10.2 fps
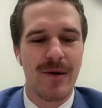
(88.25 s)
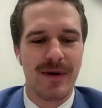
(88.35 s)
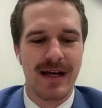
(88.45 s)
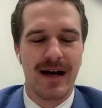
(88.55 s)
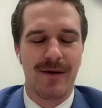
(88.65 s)

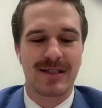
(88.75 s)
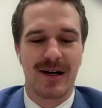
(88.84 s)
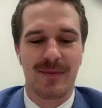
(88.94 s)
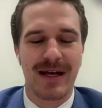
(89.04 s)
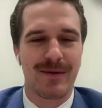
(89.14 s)
we
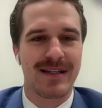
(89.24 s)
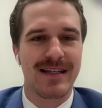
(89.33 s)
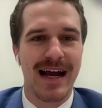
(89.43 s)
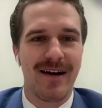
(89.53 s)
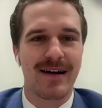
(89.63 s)
started playing with
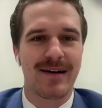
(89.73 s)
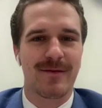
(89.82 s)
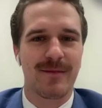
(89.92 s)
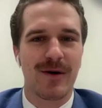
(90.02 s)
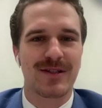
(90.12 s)
Garrett
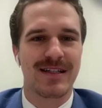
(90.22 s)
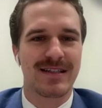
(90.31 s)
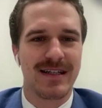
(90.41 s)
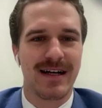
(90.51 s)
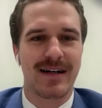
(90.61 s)
for most of
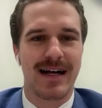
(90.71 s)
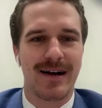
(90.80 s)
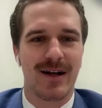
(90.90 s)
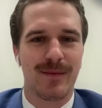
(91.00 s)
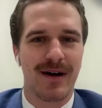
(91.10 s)
this year.
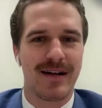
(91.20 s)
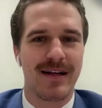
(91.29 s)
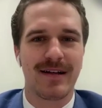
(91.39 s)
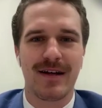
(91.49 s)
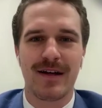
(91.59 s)
Garrett
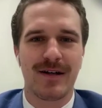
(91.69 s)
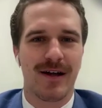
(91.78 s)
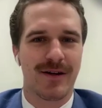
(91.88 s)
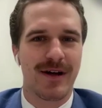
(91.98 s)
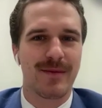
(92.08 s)
Alberti,
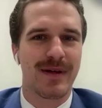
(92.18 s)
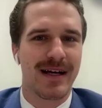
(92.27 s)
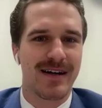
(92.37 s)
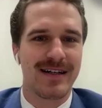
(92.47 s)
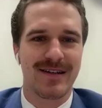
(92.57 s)
another great
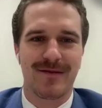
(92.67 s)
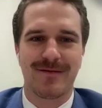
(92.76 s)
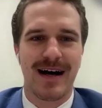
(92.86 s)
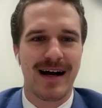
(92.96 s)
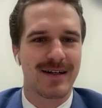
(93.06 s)
player. He's on
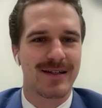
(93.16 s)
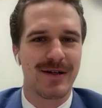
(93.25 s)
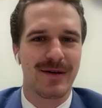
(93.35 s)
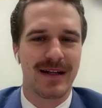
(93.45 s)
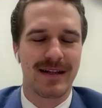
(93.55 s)
fire
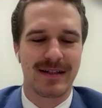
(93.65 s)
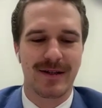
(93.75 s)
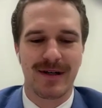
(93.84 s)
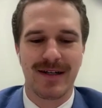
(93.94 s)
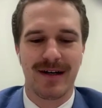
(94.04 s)
too, and I think the
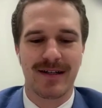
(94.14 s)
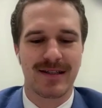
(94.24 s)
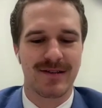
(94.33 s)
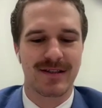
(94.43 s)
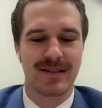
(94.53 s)
three of us
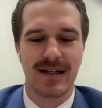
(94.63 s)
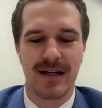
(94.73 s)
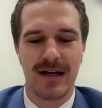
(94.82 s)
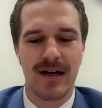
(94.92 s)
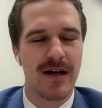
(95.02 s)
have just
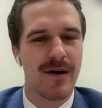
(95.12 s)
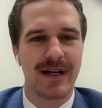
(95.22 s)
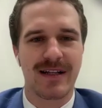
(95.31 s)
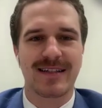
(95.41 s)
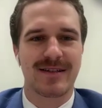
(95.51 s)

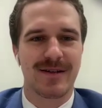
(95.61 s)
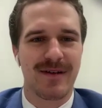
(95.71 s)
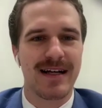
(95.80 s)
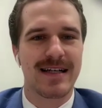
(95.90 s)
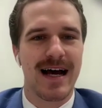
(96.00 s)
we clicked at the
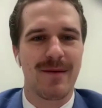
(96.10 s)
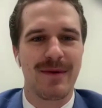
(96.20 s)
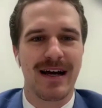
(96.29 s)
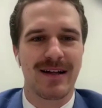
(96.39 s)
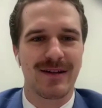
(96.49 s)
right time.
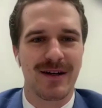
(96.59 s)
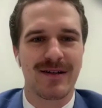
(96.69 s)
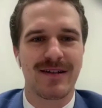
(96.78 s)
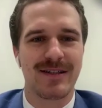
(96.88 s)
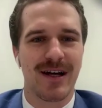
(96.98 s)
We kind of
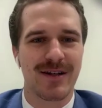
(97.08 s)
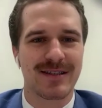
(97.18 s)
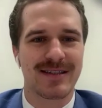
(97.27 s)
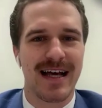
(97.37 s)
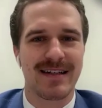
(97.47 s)
learned each
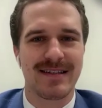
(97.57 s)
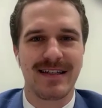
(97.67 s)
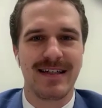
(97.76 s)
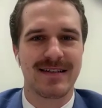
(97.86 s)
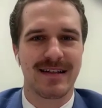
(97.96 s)
other's
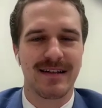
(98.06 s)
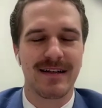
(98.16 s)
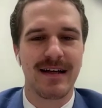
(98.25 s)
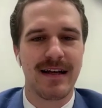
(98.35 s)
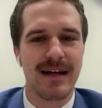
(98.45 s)
tendencies, and
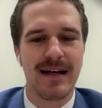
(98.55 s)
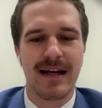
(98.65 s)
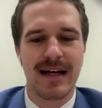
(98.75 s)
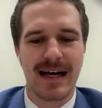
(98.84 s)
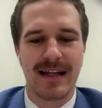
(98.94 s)

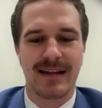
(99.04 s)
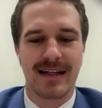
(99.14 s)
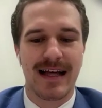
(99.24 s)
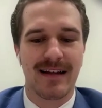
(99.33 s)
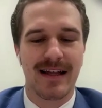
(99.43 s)
kind of
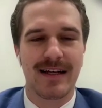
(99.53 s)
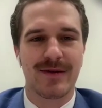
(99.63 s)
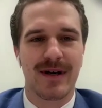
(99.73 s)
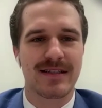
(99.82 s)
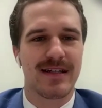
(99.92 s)
think that led
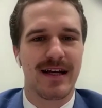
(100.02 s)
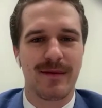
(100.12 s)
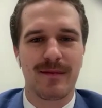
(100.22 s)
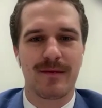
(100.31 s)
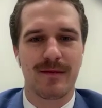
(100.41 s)
to us
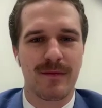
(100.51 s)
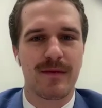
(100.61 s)
staying